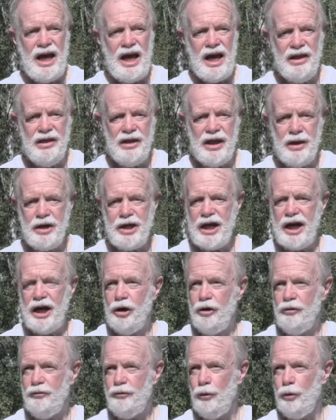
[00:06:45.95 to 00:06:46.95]
and they
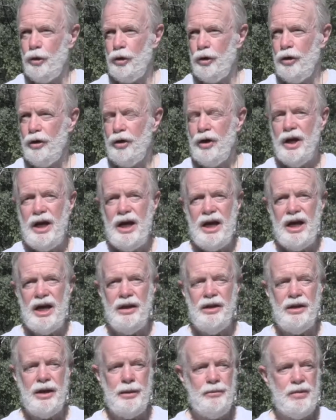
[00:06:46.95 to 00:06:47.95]
cared for her,
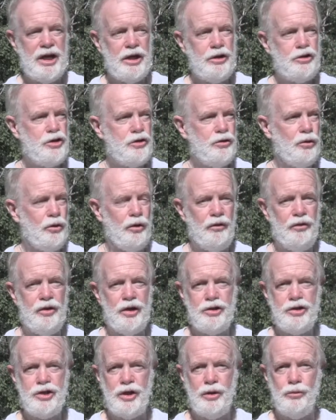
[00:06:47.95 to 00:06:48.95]
and they made sure
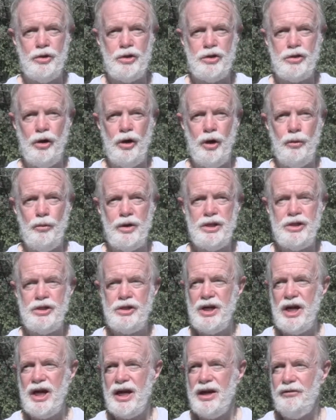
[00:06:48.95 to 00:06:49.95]
that she was always
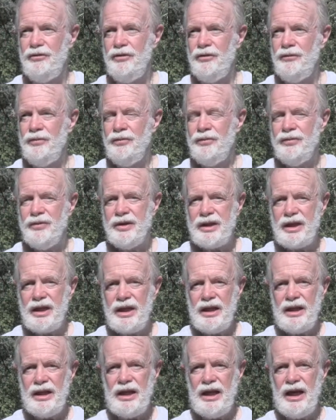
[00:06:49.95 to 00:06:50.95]
safe.
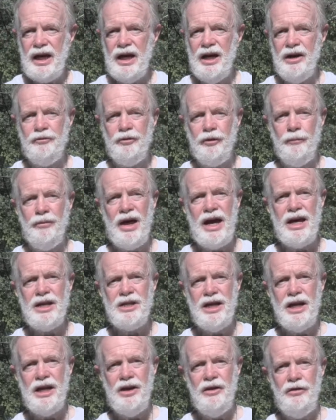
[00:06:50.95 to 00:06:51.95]
And from that
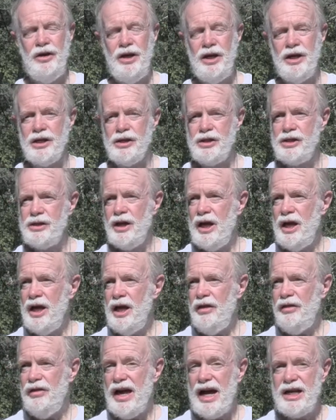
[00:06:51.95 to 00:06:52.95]
day to this,
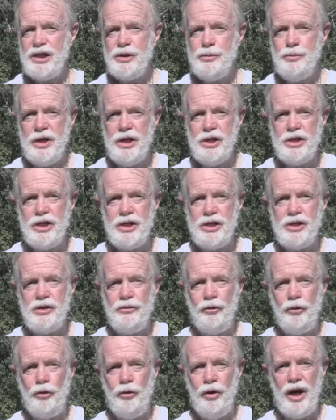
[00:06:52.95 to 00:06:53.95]
that species
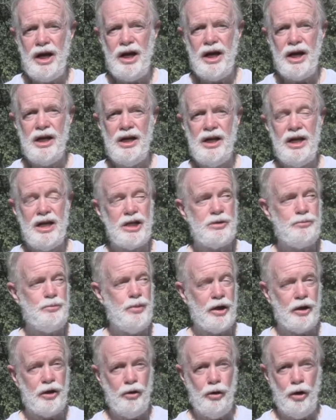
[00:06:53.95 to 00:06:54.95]
of crane has
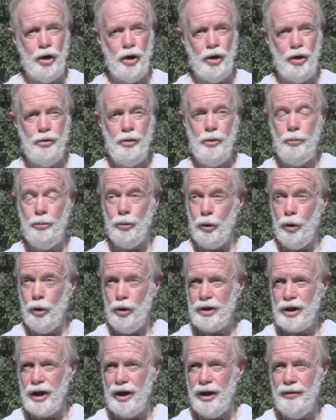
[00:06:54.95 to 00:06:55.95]
been called
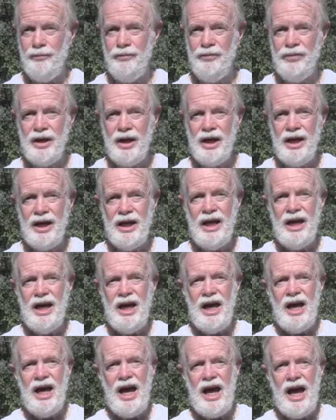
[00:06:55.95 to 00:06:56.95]
Brolga,
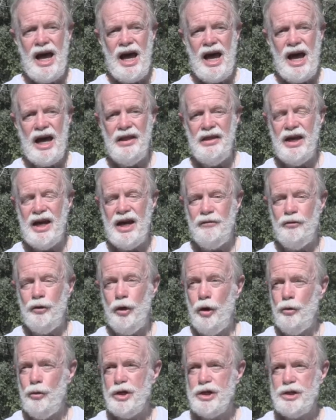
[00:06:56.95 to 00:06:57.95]
and they have
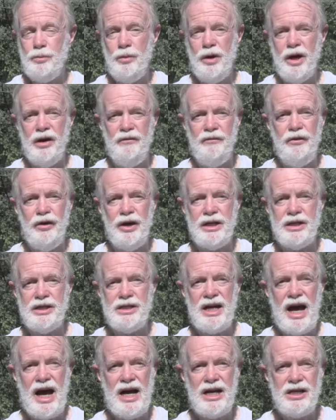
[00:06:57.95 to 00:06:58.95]
always been
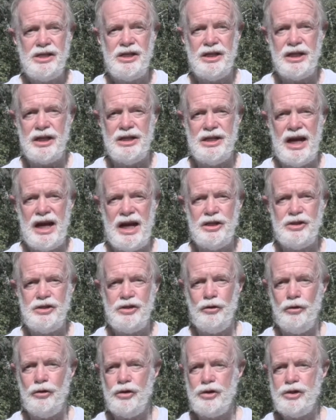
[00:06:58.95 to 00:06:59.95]
fantastic
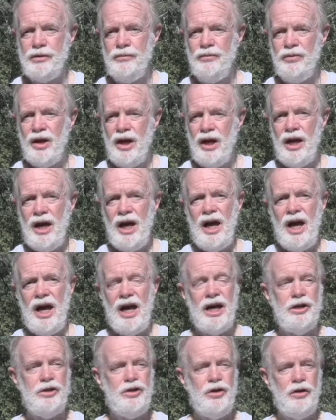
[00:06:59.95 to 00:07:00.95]
dancers.
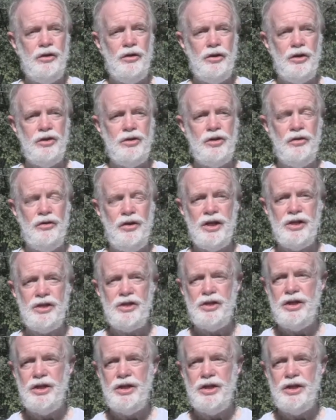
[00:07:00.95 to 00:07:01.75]
And to this